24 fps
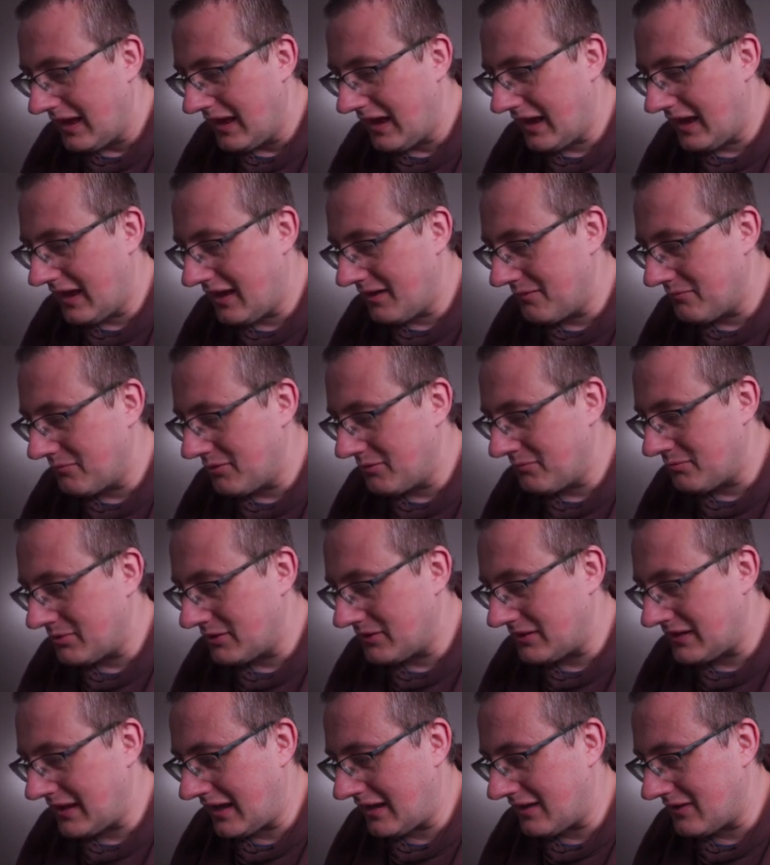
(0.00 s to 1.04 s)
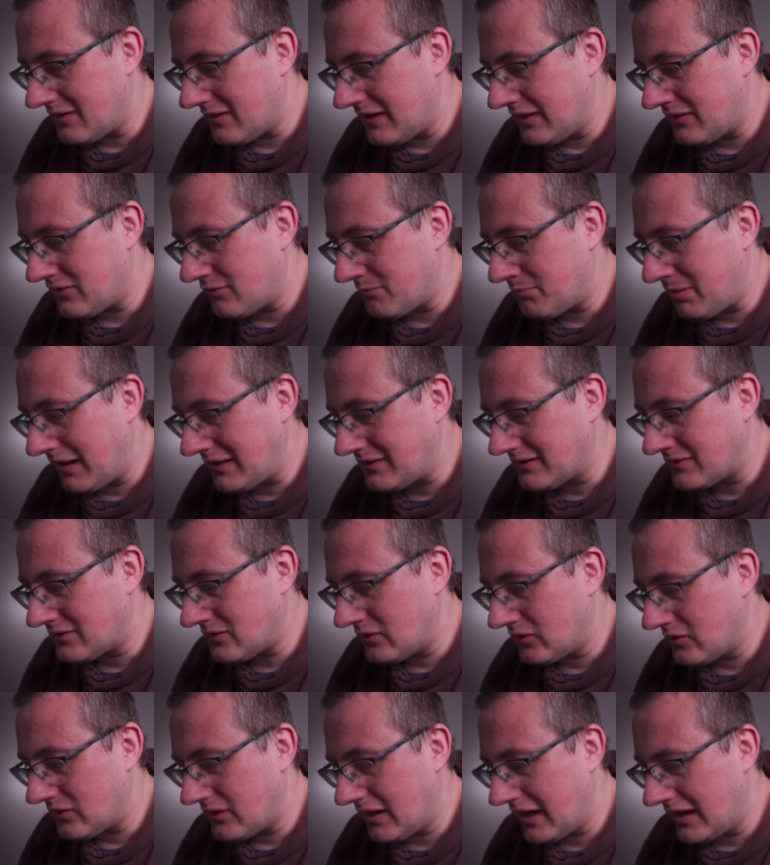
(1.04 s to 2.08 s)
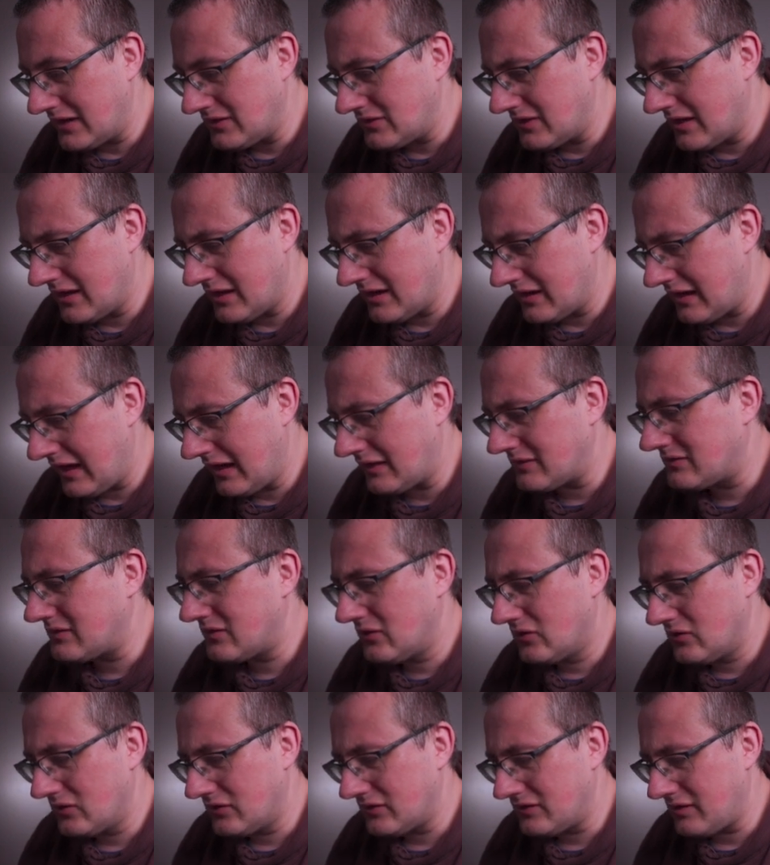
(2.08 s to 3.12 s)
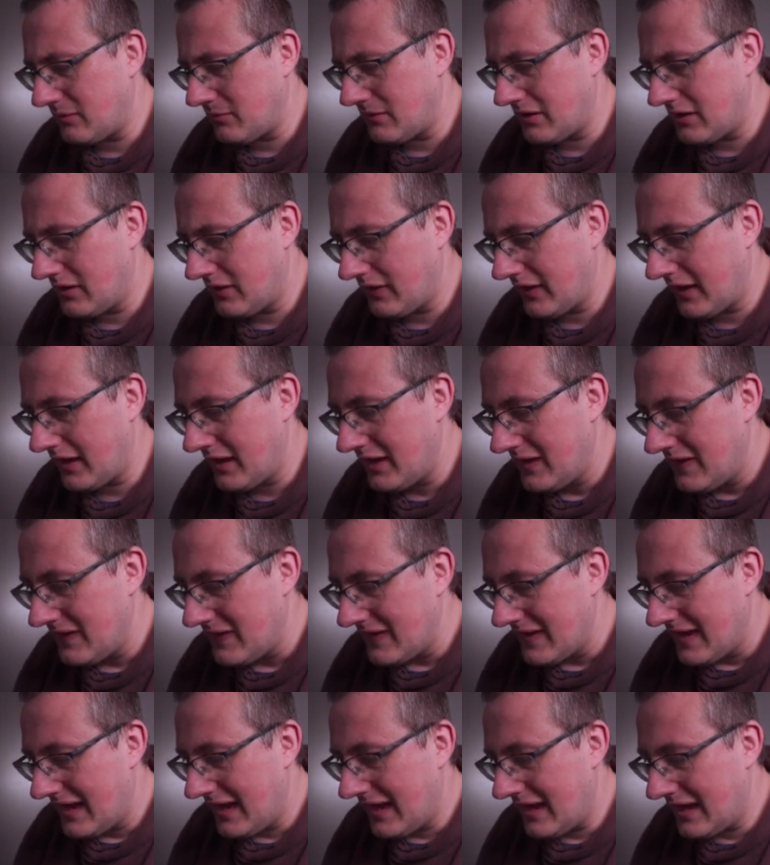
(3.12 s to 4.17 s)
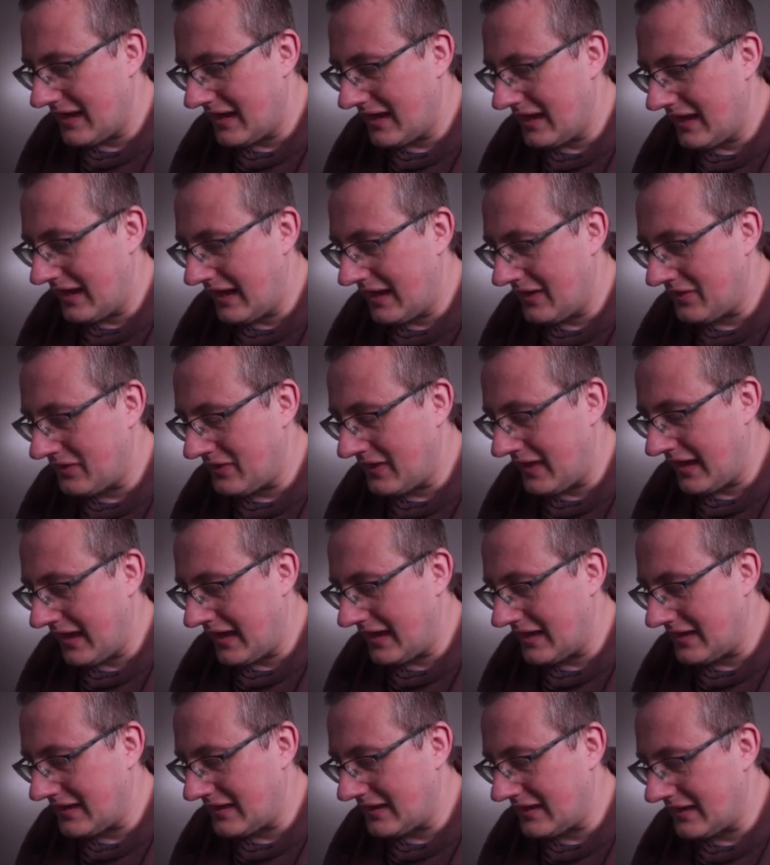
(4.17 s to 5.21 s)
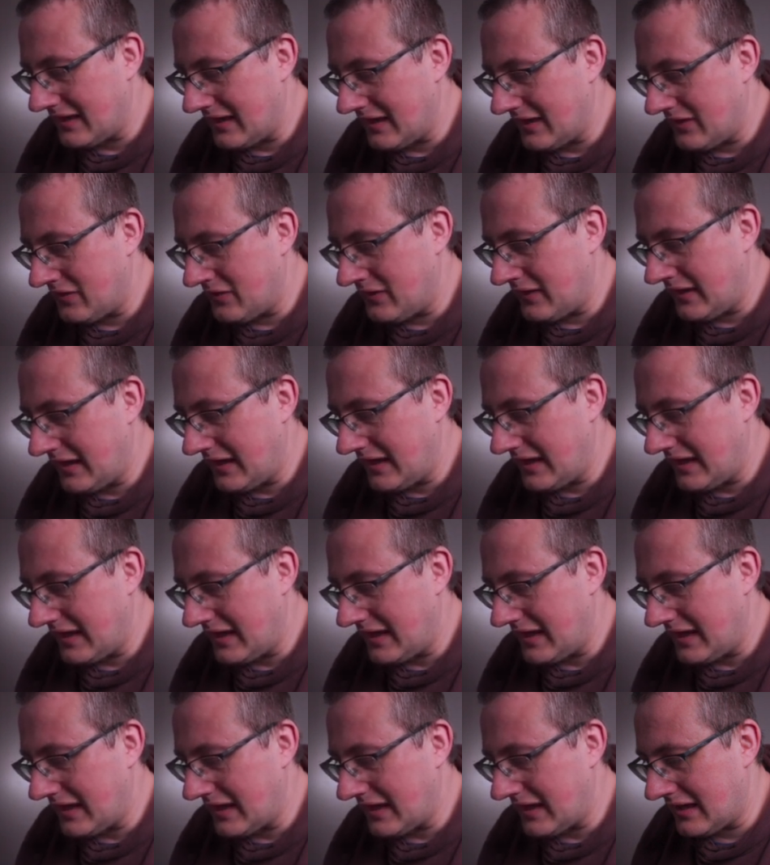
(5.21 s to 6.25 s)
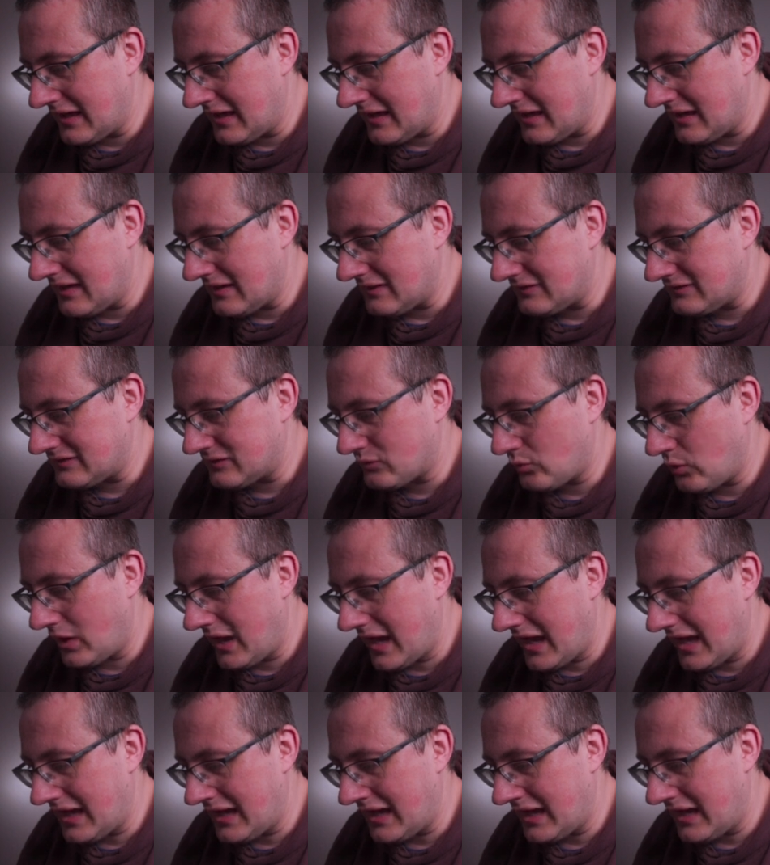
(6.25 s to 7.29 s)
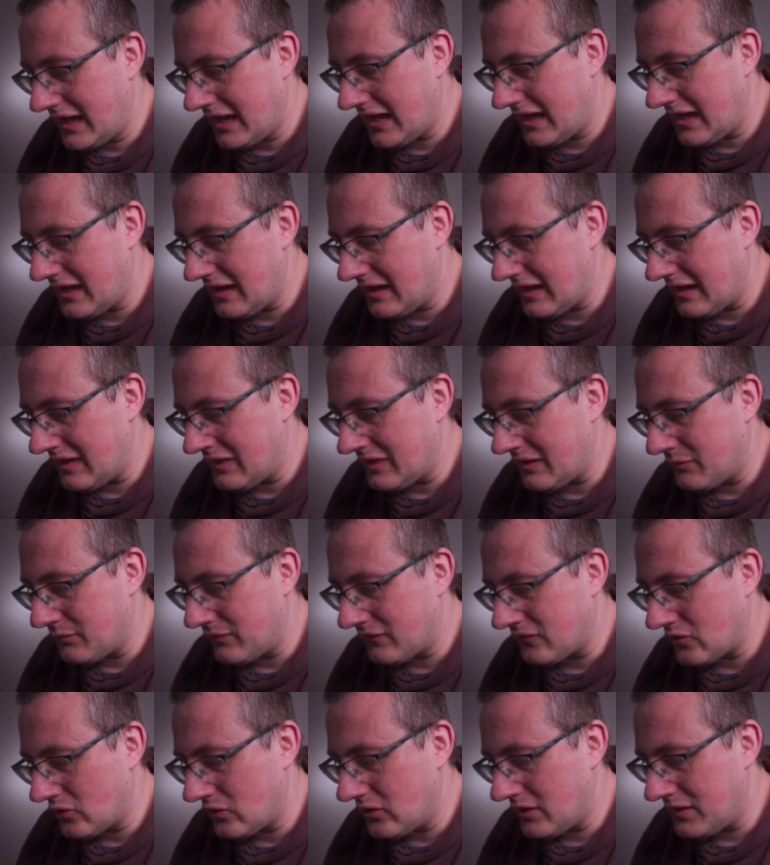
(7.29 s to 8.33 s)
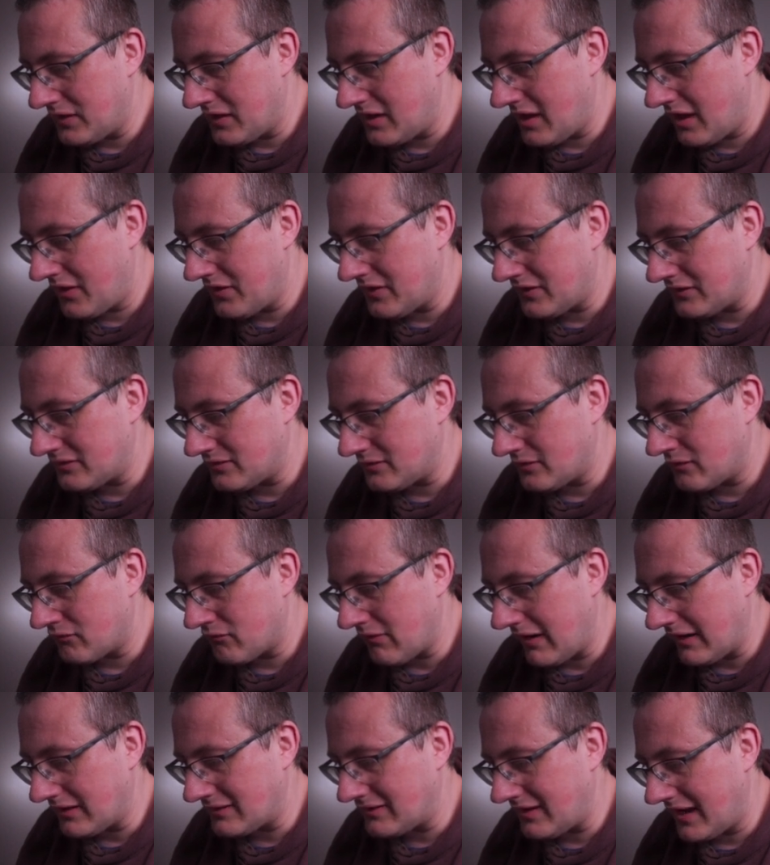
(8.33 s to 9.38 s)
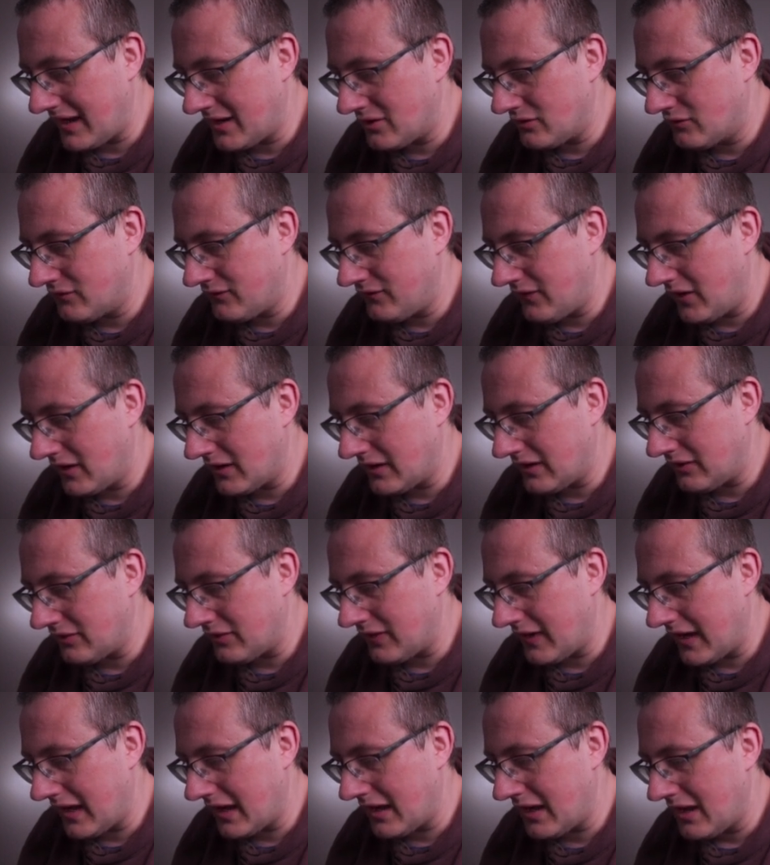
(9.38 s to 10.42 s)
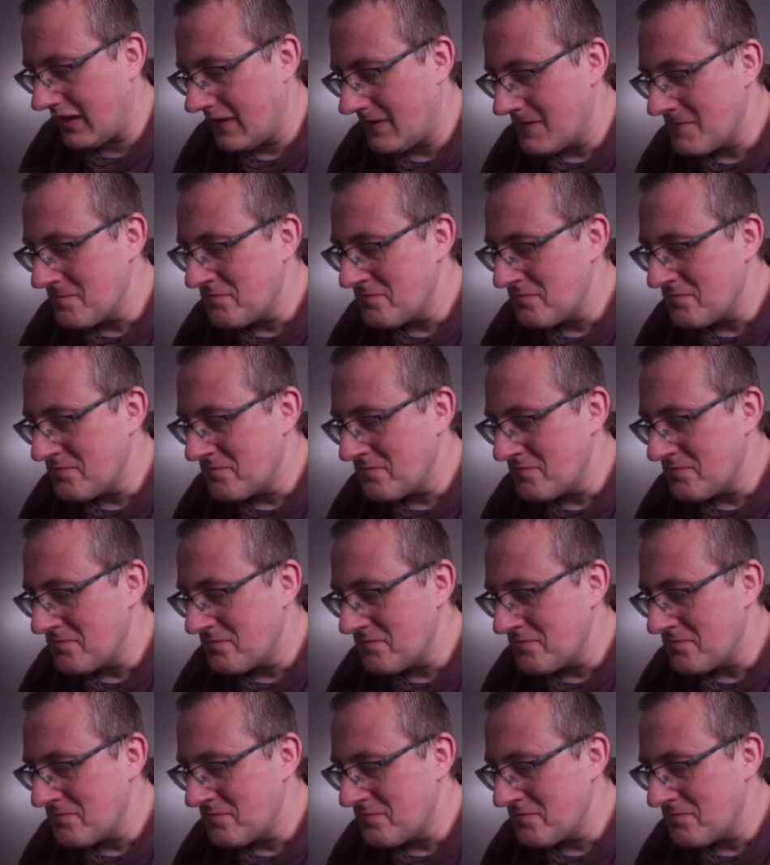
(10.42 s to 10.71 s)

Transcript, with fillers: um, but yeah, either a pentagon or a hexagon or something like that, uh, and then the uh, square here, and then we've got another sort of rectangle funky thing.